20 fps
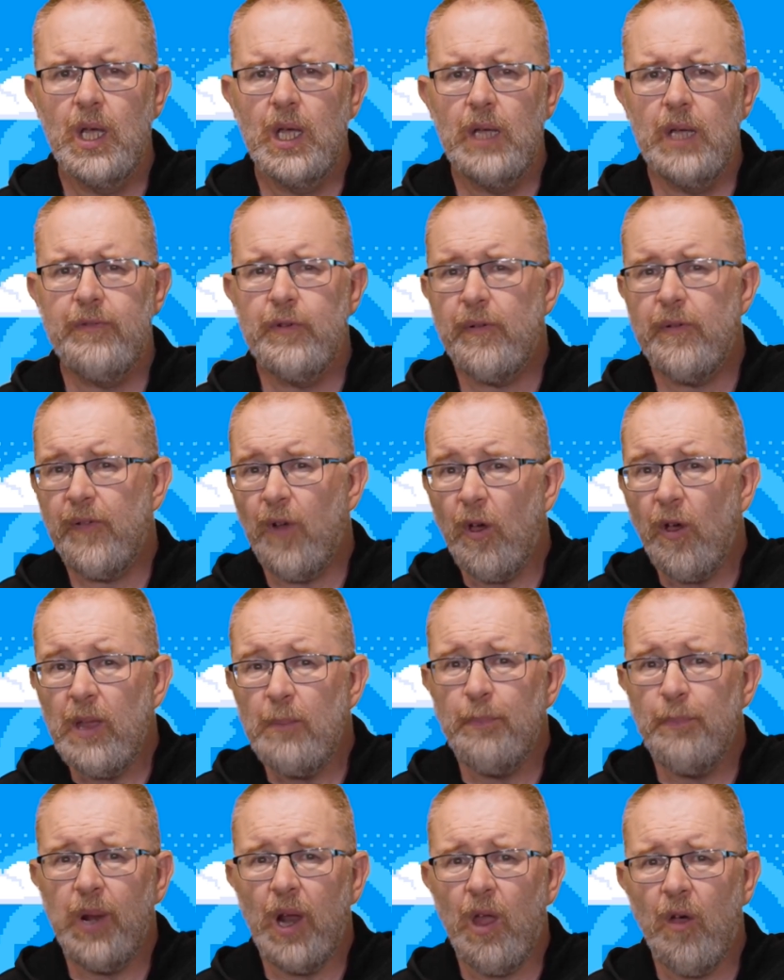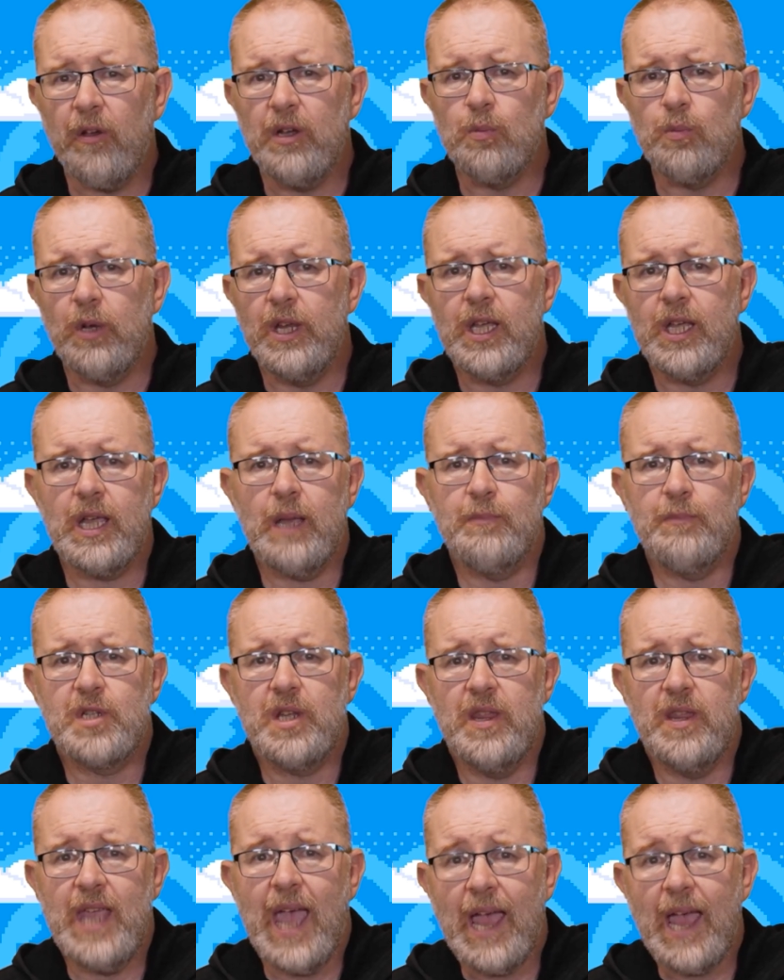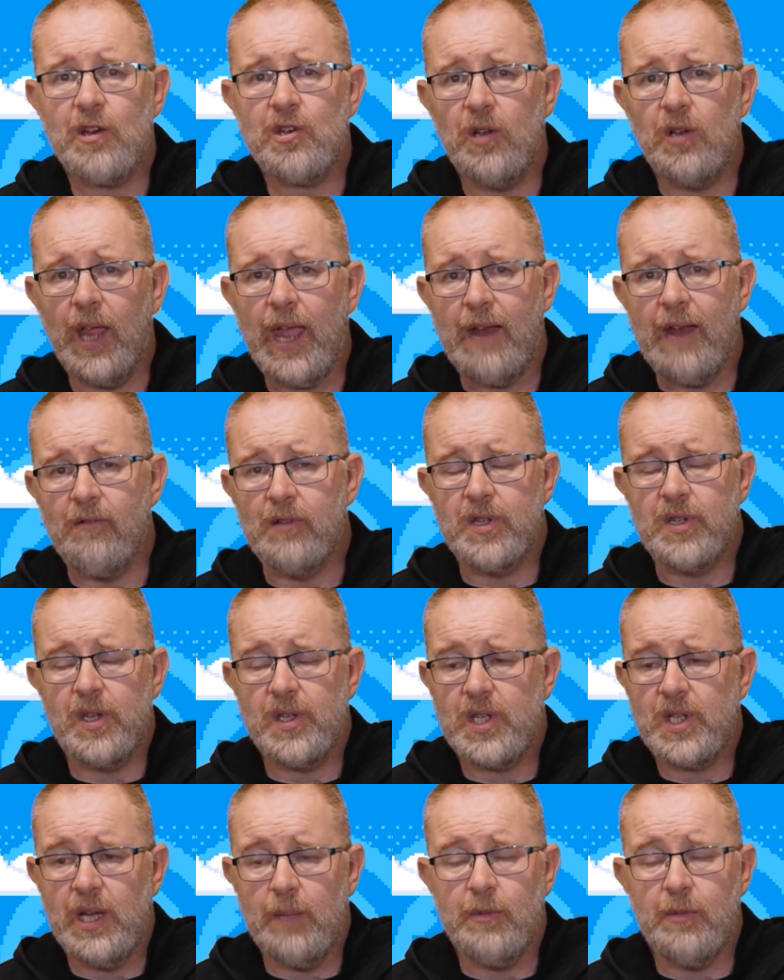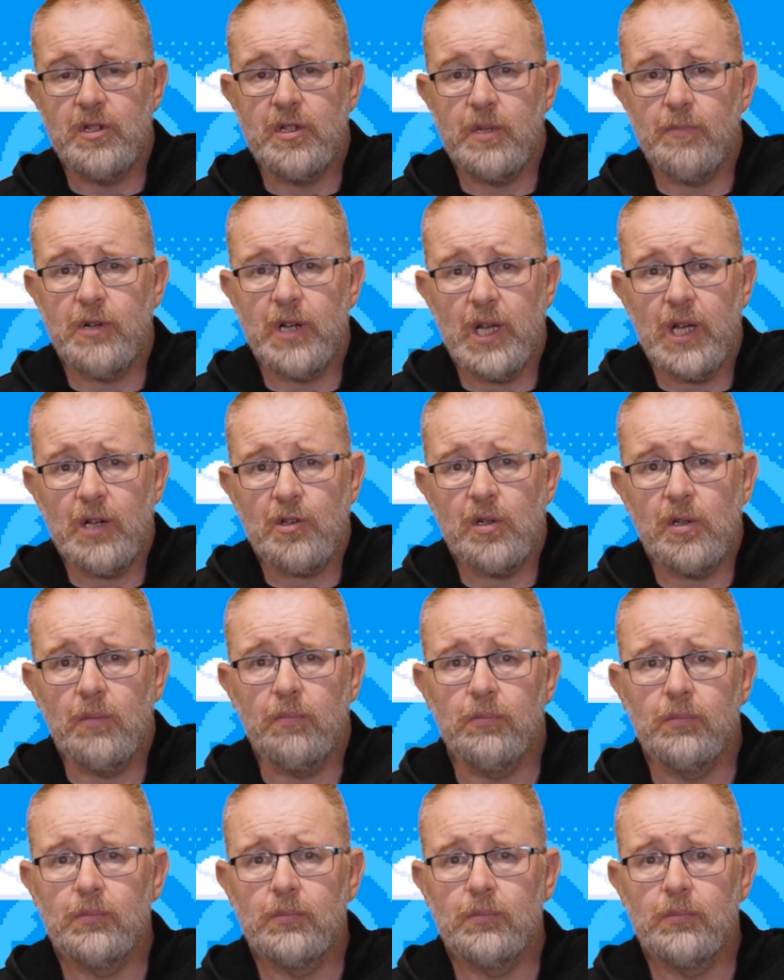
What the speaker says: if you're flying blind when it comes to the actual errors that slip into production?